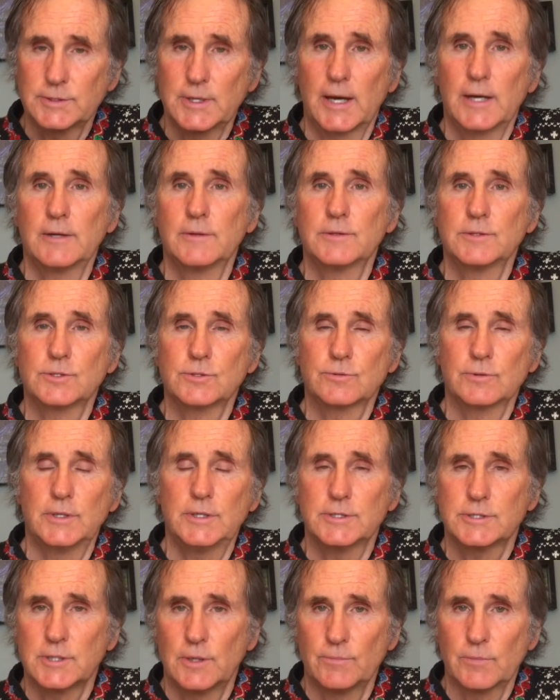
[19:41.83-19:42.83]
side of the
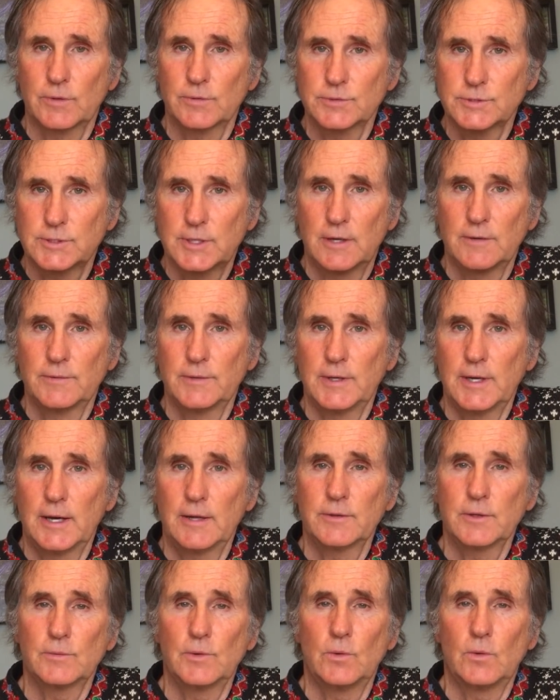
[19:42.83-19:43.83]
street, some goes down the
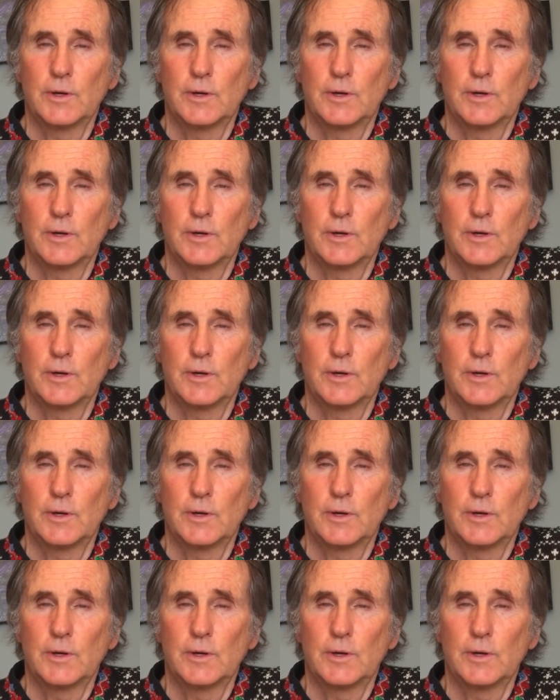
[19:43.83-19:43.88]
other.